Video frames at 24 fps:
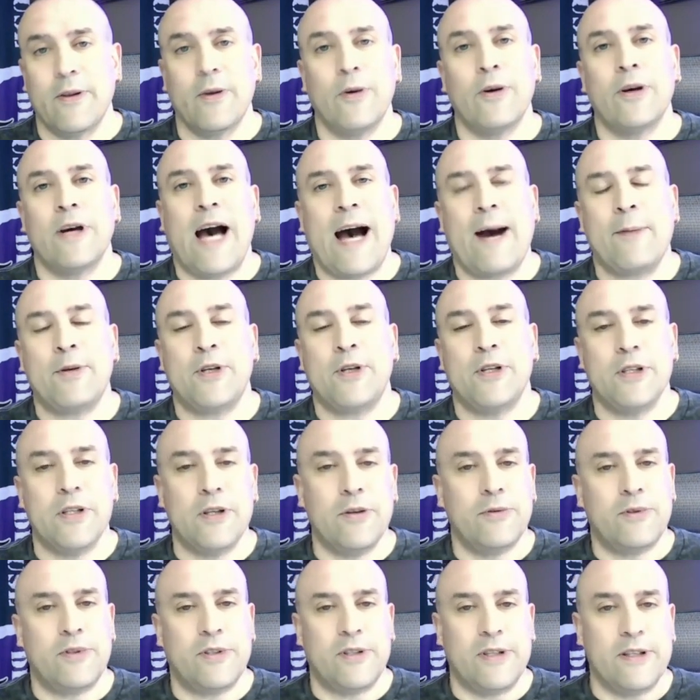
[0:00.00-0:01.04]
option
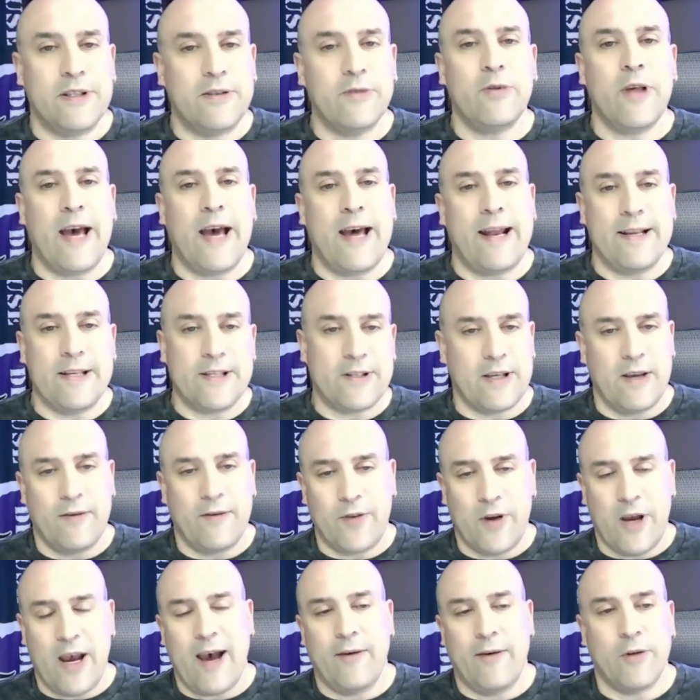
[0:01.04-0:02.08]
you to do that is if
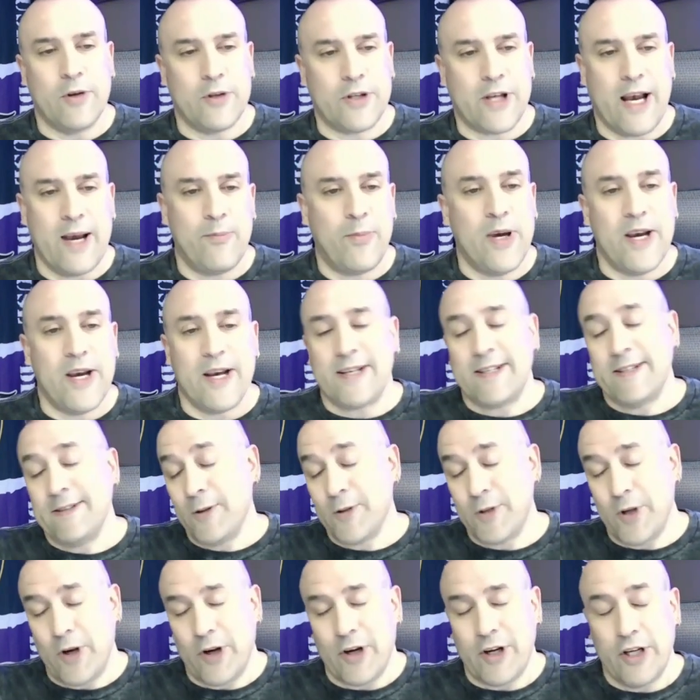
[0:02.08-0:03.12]
you have those high picks, and
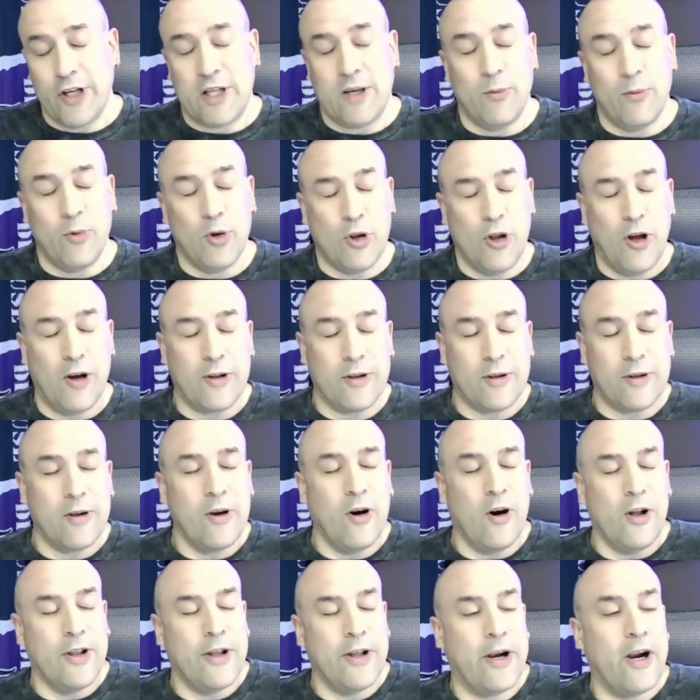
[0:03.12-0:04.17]
those aren't going to come along
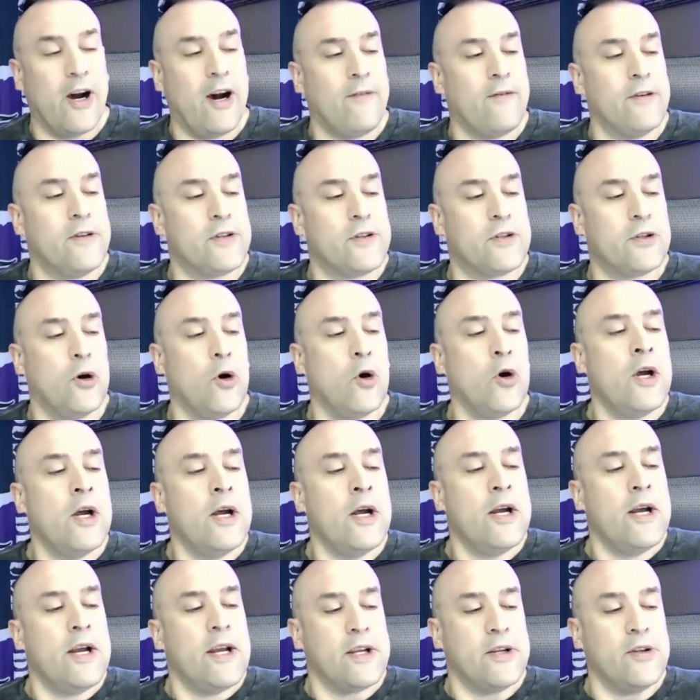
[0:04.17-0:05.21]
all that often. So
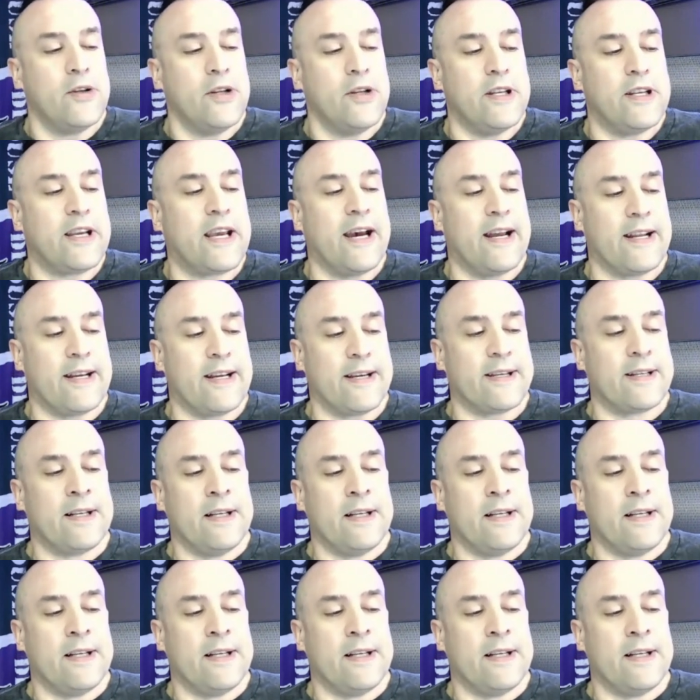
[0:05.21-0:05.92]
you need to kind of